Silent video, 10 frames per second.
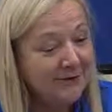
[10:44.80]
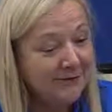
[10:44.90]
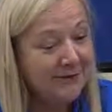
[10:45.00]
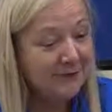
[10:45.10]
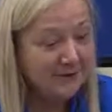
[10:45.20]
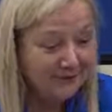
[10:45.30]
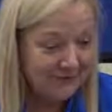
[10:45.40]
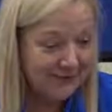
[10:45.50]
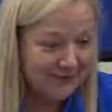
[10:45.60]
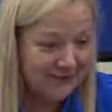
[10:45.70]

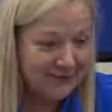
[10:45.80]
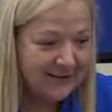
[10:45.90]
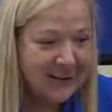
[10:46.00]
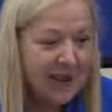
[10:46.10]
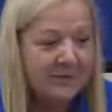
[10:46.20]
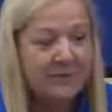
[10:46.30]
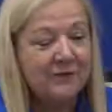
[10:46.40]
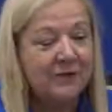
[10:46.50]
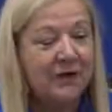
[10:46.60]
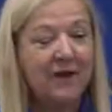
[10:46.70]
University. How many
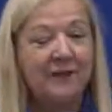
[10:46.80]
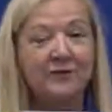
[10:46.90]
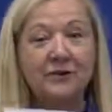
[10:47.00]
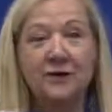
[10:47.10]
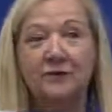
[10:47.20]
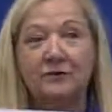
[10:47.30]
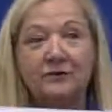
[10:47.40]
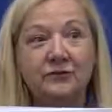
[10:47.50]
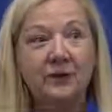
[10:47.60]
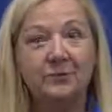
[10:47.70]
of you all have your
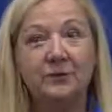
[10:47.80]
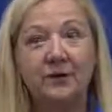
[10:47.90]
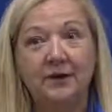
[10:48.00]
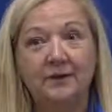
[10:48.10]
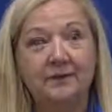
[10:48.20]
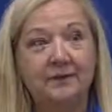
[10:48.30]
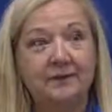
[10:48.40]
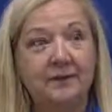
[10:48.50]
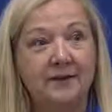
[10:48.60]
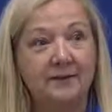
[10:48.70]
own
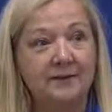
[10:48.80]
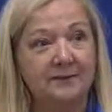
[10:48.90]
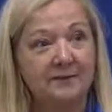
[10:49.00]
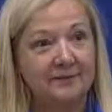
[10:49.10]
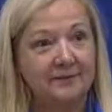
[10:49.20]
checkbooks and